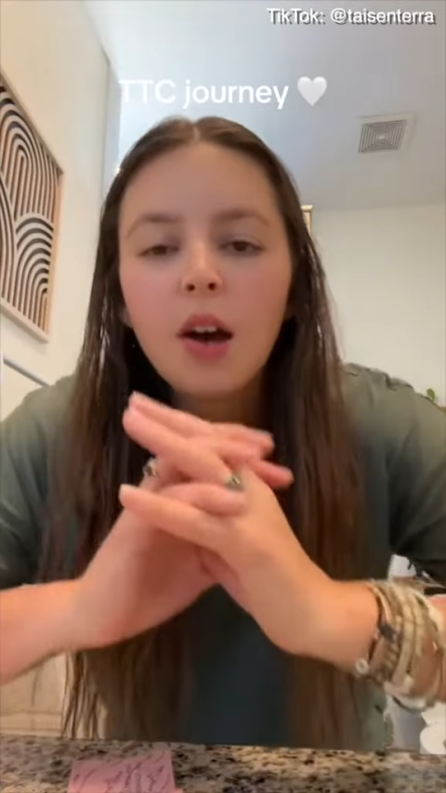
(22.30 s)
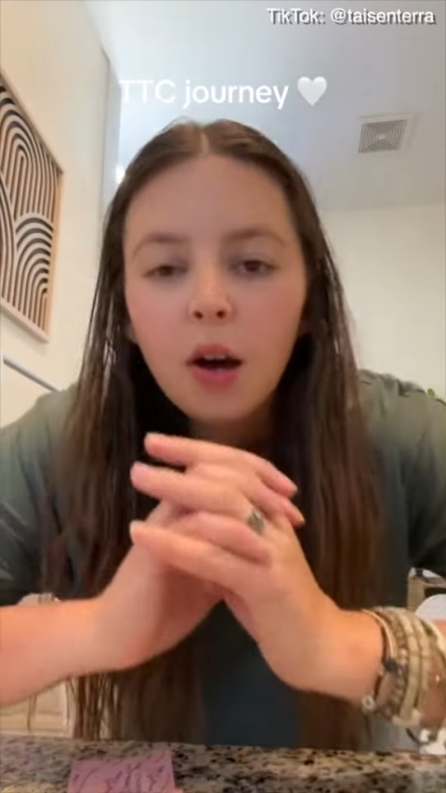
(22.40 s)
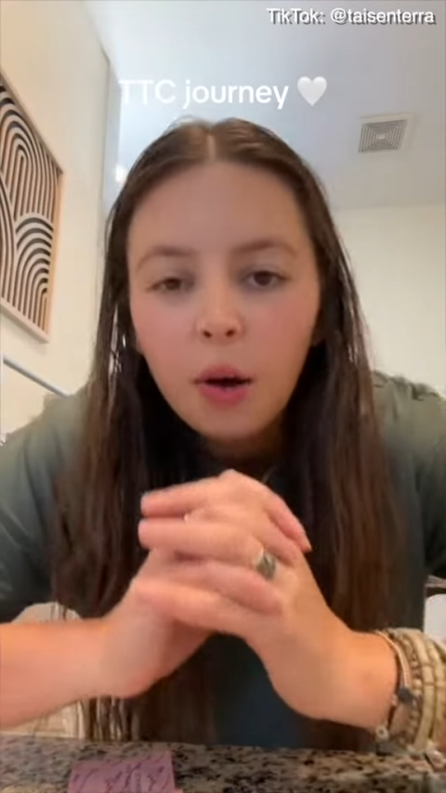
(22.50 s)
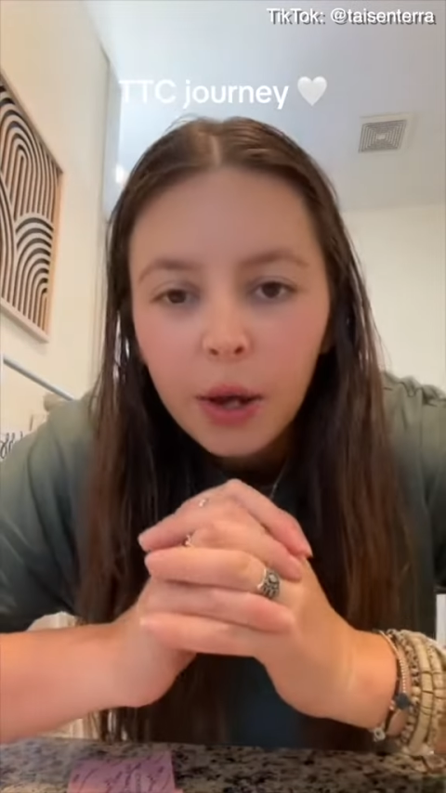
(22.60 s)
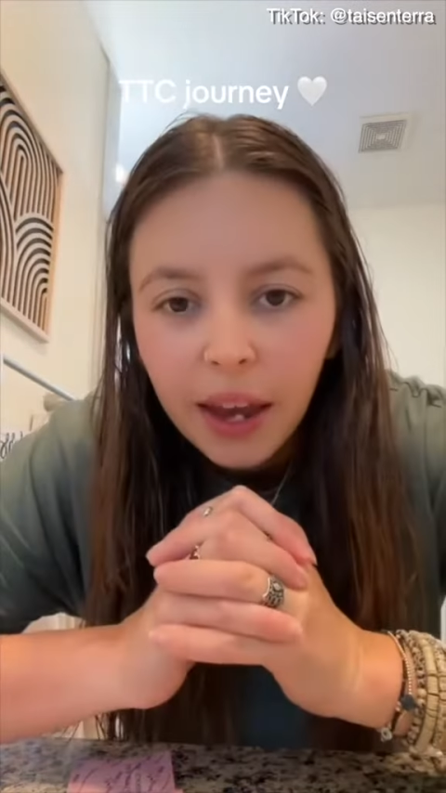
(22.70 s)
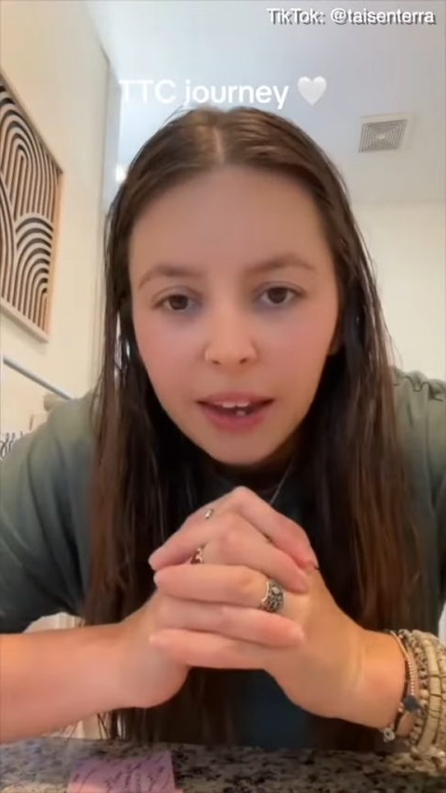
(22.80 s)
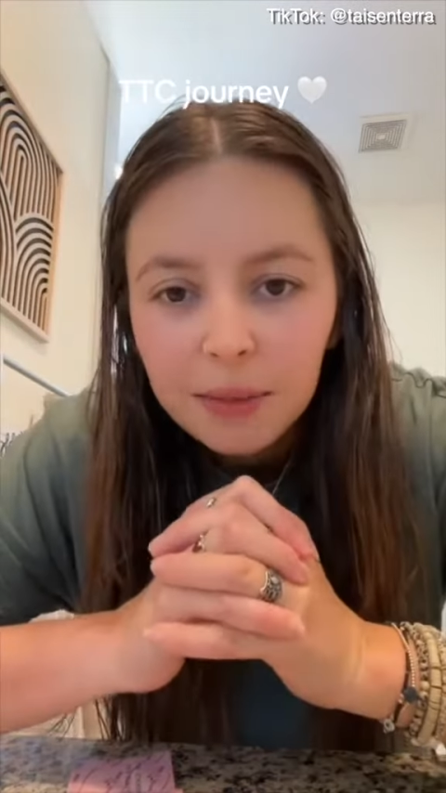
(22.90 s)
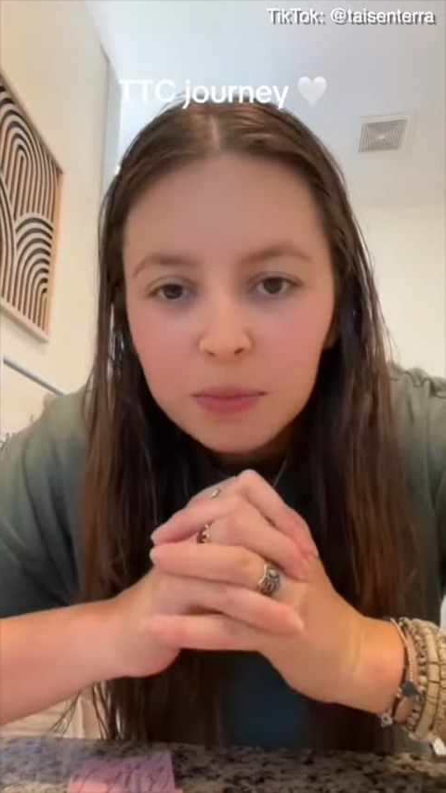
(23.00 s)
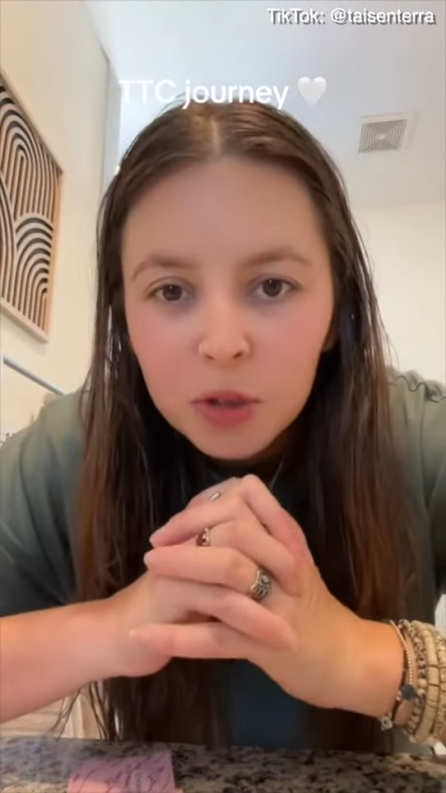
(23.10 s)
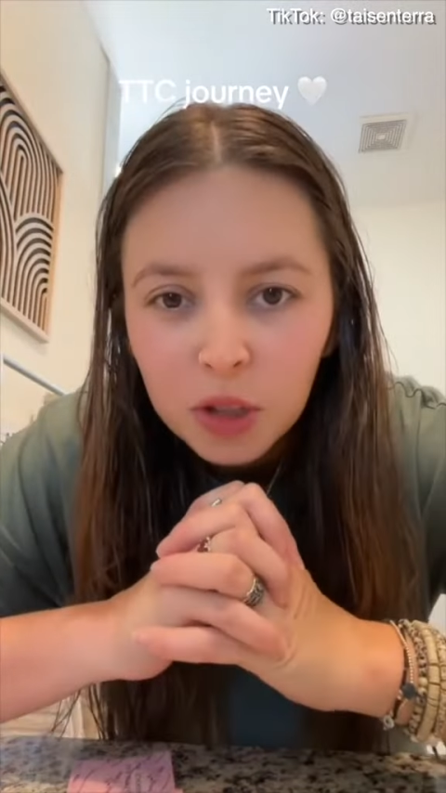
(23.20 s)
Okay,
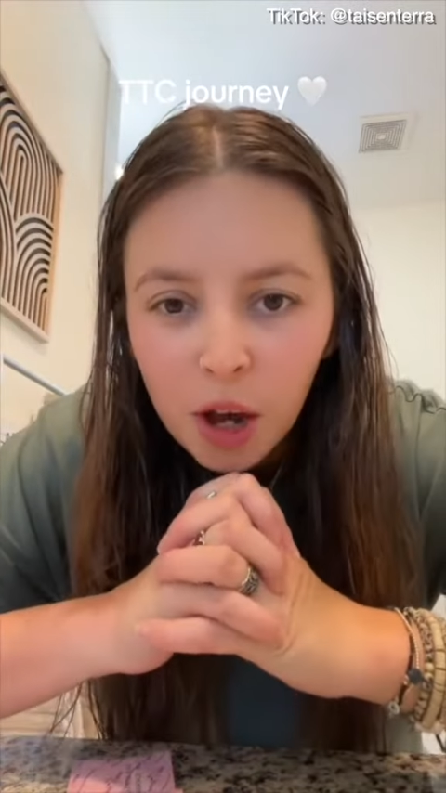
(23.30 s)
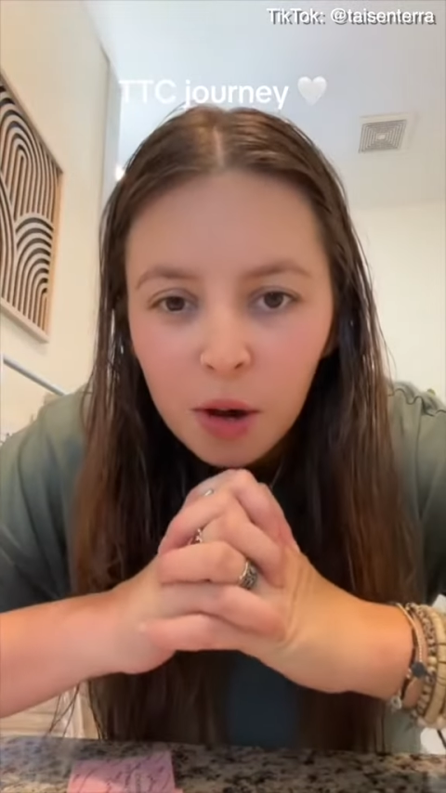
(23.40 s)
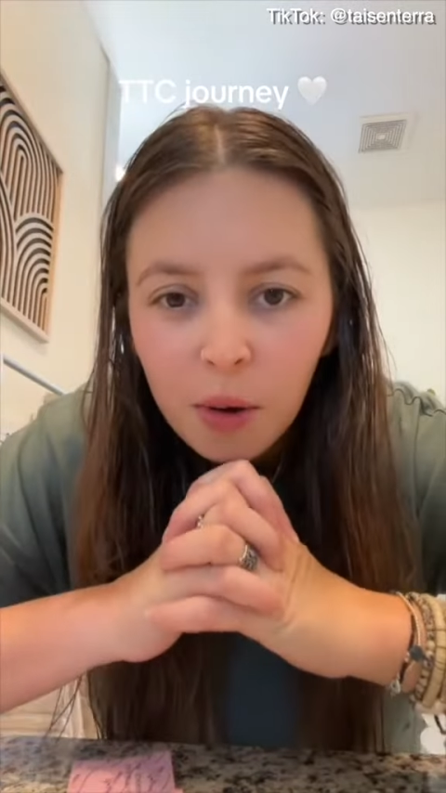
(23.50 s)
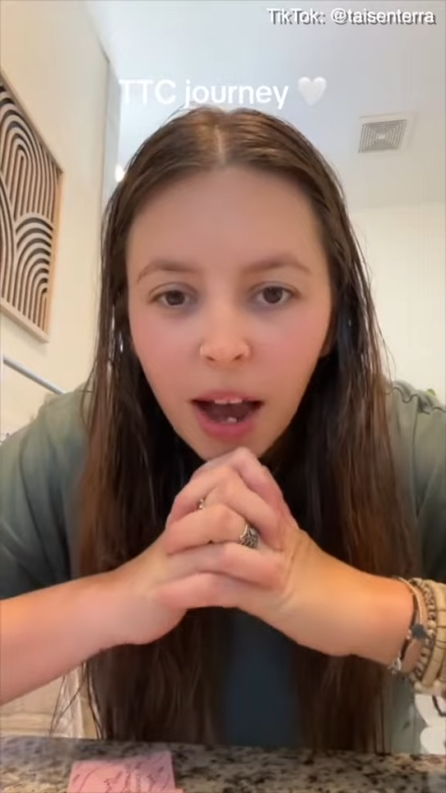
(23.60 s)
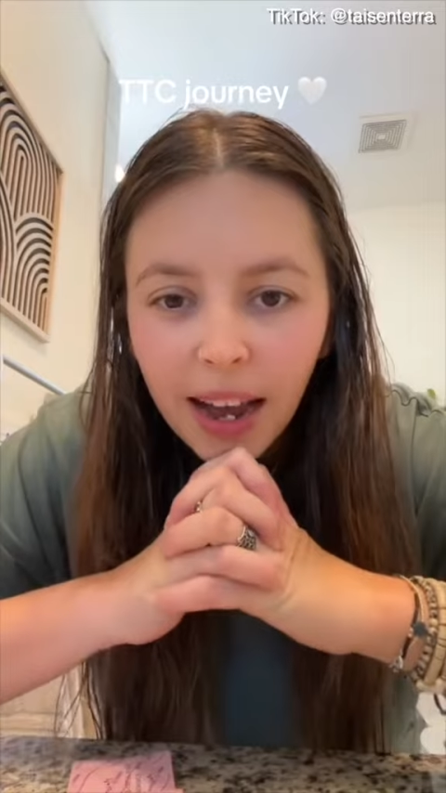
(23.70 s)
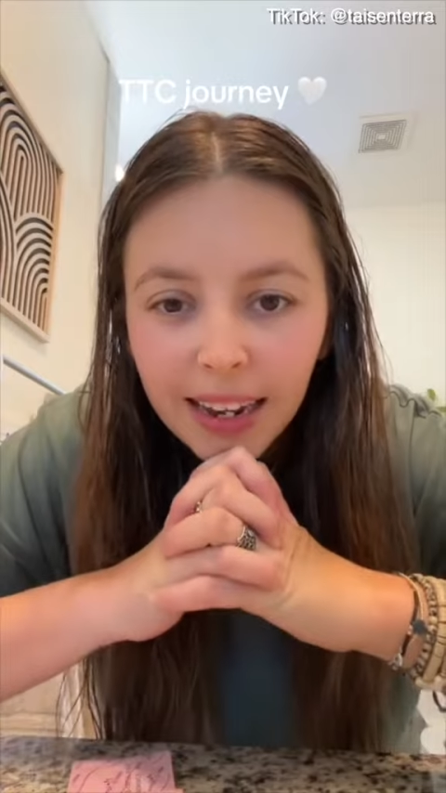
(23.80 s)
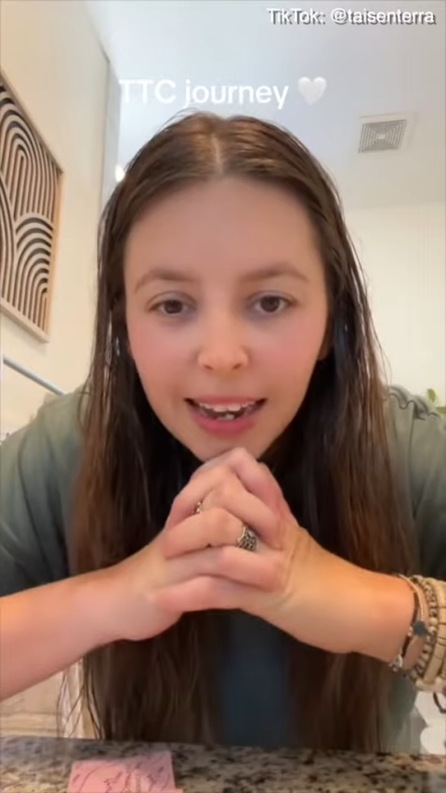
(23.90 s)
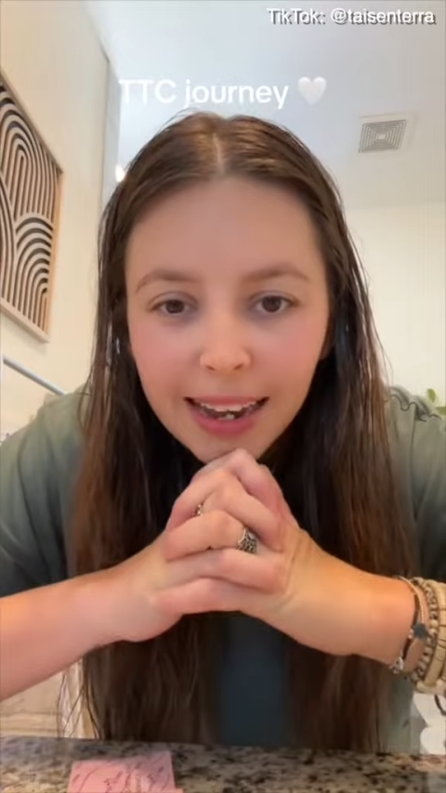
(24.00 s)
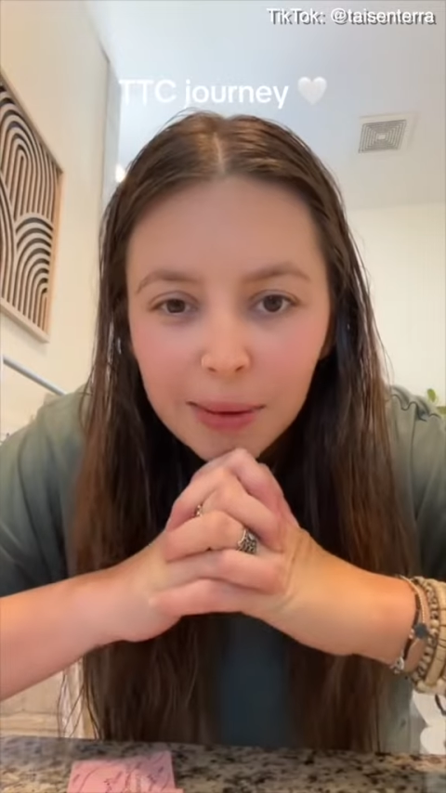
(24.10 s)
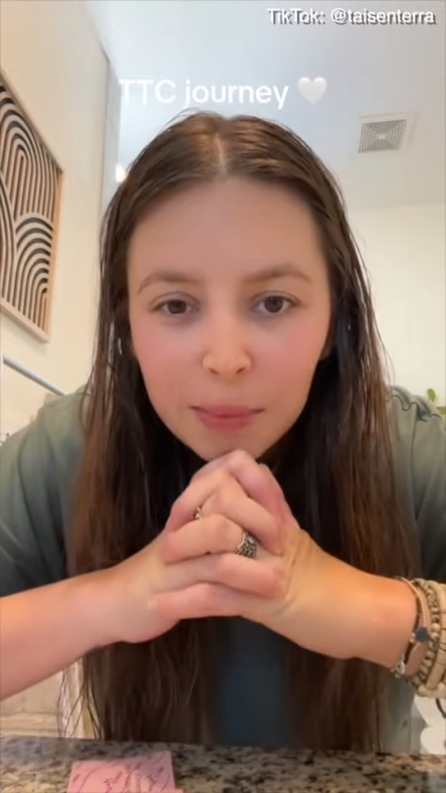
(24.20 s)
so I
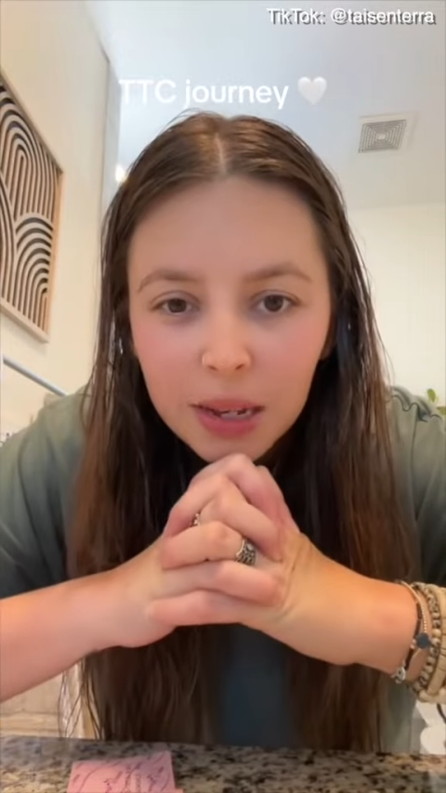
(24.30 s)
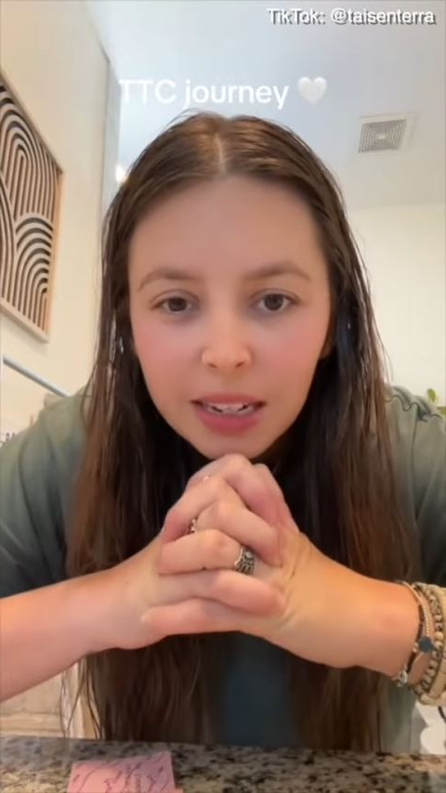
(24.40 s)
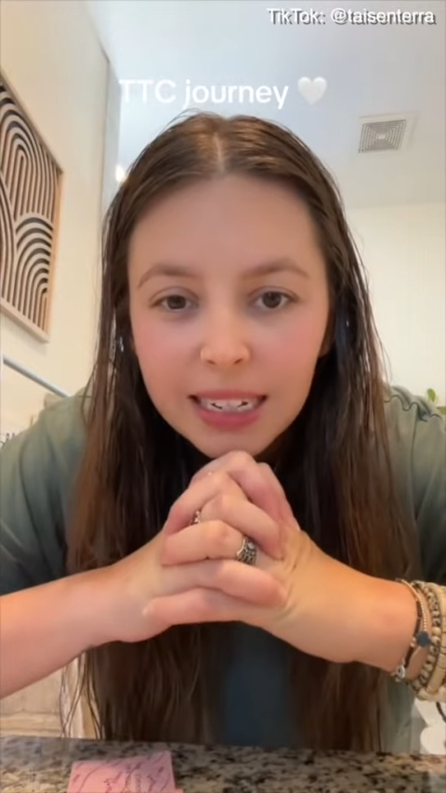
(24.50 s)
am